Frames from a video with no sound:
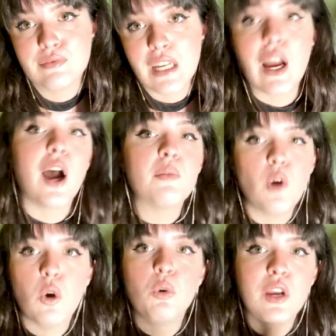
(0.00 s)
Like I'm
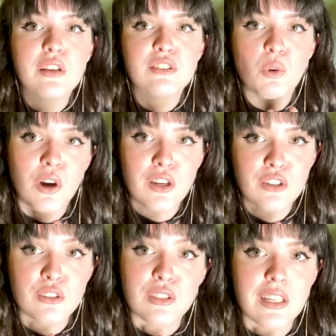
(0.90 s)
always the one
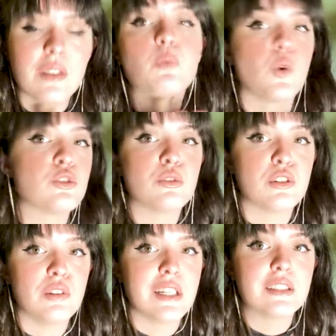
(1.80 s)
who's like the most
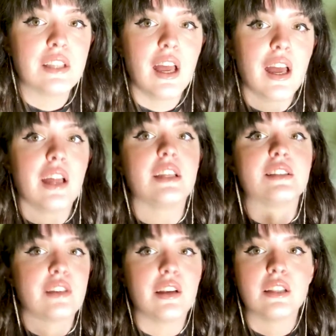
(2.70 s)
overdressed, and
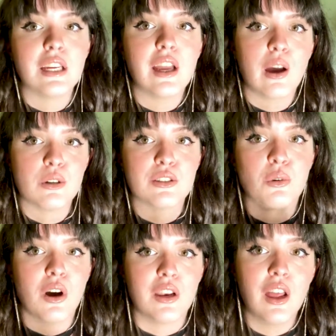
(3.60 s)
suddenly I was the
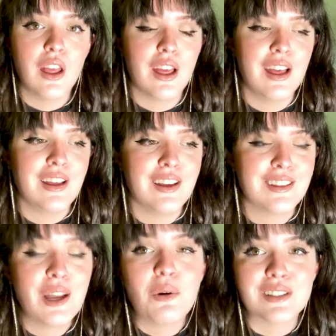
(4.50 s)
one
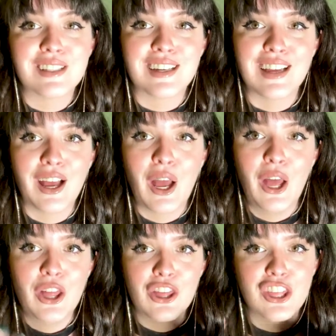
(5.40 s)
that was like
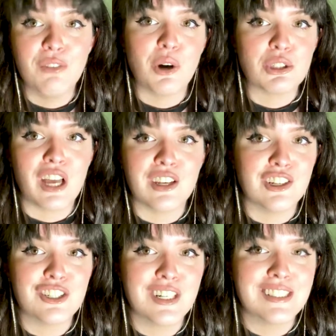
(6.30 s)
the most
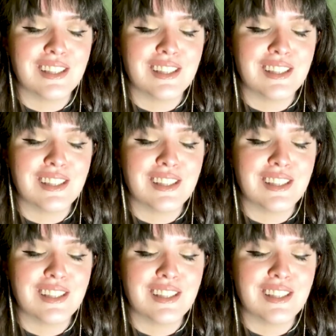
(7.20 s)
underdressed.